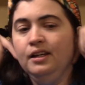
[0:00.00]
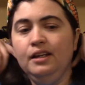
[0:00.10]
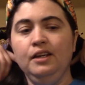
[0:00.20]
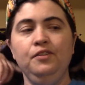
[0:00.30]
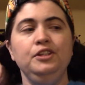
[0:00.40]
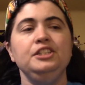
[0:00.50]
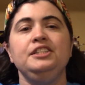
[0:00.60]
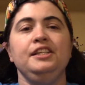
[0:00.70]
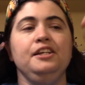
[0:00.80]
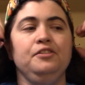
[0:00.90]
If you just
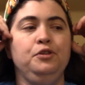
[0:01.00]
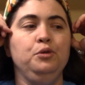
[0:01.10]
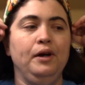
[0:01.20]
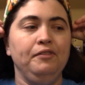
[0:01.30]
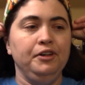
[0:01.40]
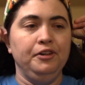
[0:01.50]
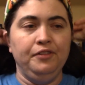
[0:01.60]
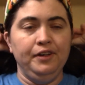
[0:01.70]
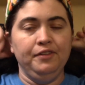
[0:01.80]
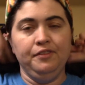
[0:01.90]
think of whoever your
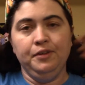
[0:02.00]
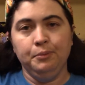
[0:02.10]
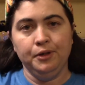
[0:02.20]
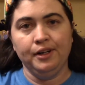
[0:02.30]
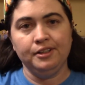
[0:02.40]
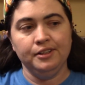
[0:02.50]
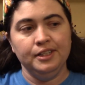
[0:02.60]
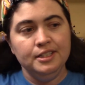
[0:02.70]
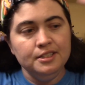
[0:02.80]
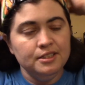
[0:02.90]
favorite film director
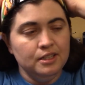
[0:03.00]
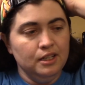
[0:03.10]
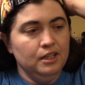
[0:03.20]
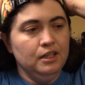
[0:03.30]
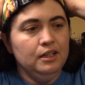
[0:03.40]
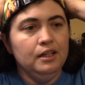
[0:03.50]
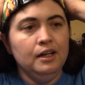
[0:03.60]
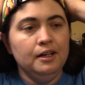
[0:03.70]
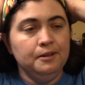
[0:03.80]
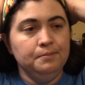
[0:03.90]
is,
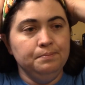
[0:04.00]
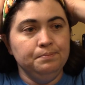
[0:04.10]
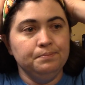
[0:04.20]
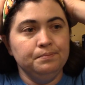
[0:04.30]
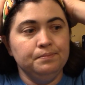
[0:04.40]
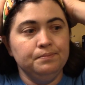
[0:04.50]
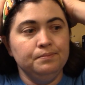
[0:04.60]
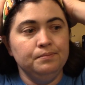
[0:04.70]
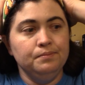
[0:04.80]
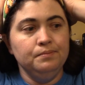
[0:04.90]
um,
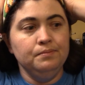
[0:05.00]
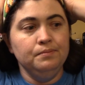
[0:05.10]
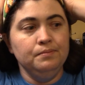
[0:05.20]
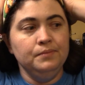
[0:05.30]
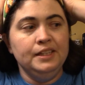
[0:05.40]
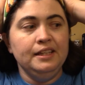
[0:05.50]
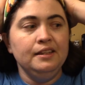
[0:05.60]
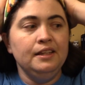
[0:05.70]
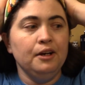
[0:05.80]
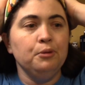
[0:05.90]

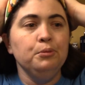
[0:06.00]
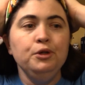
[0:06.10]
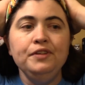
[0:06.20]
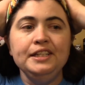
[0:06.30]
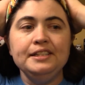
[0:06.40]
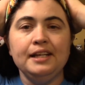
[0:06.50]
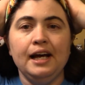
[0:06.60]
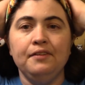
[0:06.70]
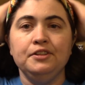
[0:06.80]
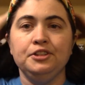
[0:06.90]
their movies
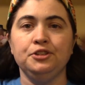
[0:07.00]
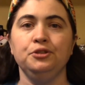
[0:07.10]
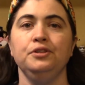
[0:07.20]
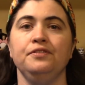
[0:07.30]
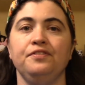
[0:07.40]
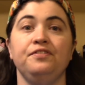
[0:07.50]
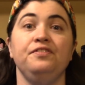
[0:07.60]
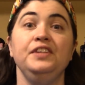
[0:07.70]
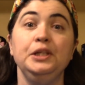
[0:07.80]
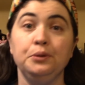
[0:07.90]
have a certain
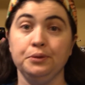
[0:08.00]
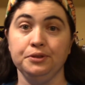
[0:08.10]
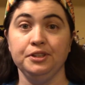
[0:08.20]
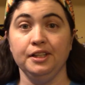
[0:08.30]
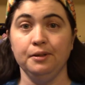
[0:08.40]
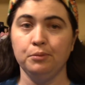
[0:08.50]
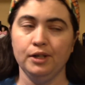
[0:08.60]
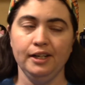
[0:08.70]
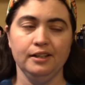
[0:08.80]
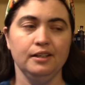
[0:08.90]
feel to them,
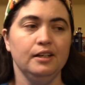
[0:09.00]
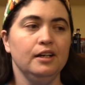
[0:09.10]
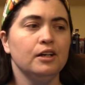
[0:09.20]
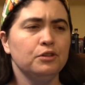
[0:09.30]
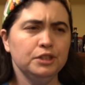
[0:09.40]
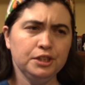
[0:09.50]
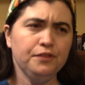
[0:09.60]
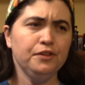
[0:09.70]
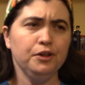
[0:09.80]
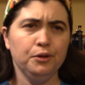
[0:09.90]
right?
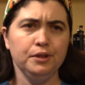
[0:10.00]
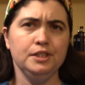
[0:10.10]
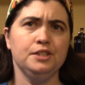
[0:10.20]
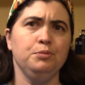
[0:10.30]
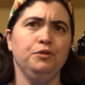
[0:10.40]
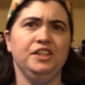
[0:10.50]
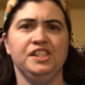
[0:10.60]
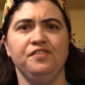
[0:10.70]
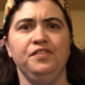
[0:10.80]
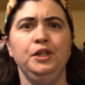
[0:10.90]
Christopher Nolan's
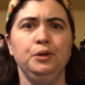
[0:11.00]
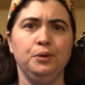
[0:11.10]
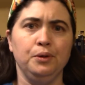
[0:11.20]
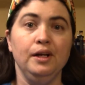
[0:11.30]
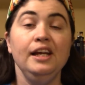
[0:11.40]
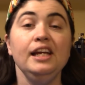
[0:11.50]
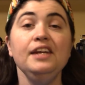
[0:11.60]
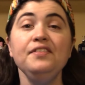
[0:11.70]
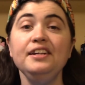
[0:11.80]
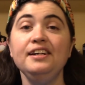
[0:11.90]
movies feel,
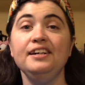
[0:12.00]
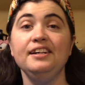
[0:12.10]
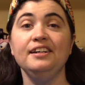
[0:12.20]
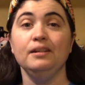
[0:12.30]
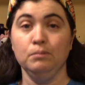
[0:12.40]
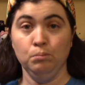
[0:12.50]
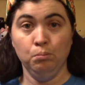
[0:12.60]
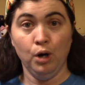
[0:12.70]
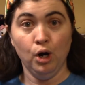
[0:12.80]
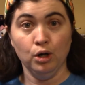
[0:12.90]
even uh,
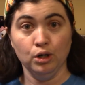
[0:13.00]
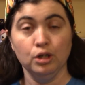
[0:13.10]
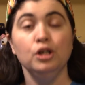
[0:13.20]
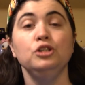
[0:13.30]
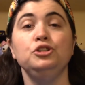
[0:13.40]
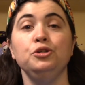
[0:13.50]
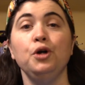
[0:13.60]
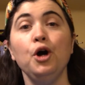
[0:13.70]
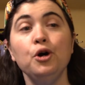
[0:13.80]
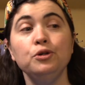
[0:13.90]
Bong Joon
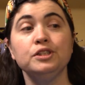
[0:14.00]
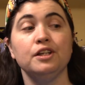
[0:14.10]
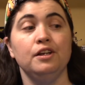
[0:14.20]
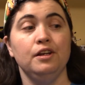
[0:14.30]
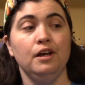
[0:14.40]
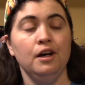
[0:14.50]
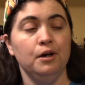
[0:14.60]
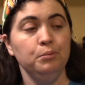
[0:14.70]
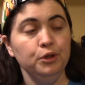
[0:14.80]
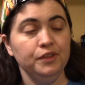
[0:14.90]
Ho's uh,
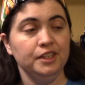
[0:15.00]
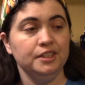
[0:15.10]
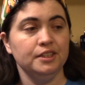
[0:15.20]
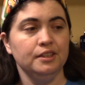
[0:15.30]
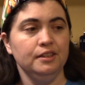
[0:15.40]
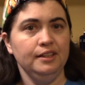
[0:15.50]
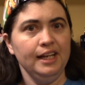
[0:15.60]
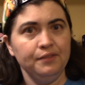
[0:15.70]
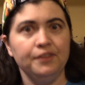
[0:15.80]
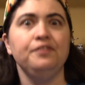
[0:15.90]
movies, they
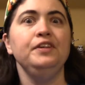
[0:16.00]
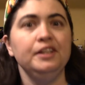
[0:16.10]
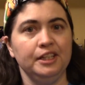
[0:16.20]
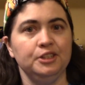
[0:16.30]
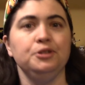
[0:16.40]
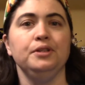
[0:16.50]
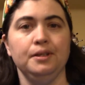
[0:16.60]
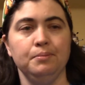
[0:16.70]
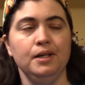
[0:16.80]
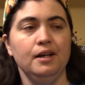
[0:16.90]
have a feeling to
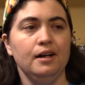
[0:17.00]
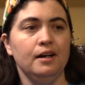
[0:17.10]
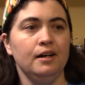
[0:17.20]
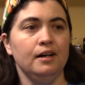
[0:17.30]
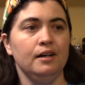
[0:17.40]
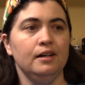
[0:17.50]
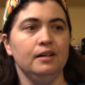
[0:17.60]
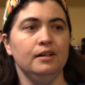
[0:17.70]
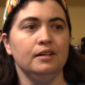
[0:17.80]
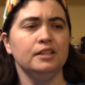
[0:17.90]
them.
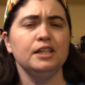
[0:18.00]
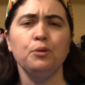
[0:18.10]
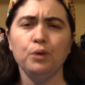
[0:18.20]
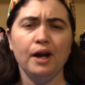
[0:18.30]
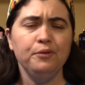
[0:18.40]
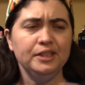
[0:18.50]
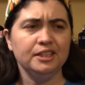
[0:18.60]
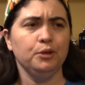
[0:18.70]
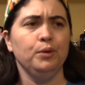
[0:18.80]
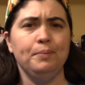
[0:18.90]
Because uh, I, I
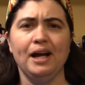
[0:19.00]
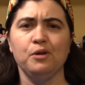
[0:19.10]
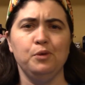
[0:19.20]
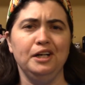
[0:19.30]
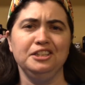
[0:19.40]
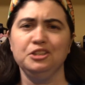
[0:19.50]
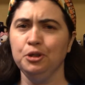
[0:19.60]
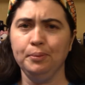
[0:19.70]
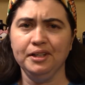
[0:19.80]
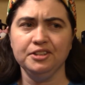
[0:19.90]
recently went back and watched
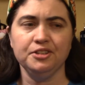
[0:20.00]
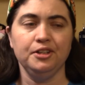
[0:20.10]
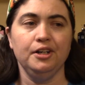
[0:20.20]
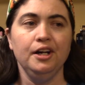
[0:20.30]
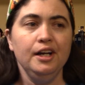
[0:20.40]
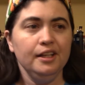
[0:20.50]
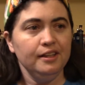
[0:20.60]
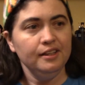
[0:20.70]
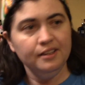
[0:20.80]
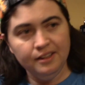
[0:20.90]
Snowpiercer.
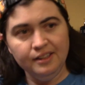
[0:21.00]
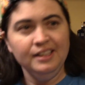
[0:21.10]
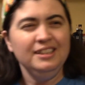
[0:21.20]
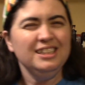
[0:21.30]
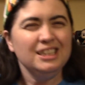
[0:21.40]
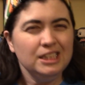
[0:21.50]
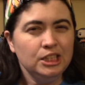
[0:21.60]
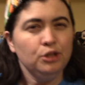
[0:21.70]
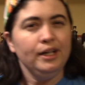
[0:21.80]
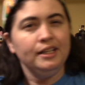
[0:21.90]
They just
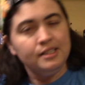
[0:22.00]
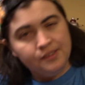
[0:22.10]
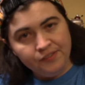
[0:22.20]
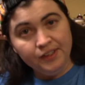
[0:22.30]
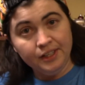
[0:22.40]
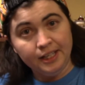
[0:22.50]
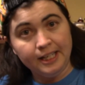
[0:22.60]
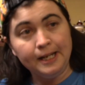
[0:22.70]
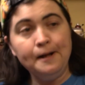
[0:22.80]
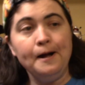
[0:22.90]
generate this feeling.